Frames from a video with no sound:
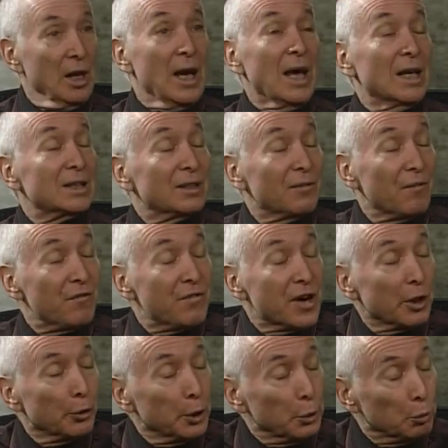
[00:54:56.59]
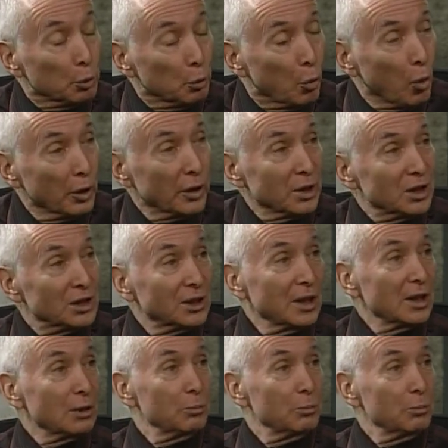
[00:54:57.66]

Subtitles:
and it's a very rewarding study,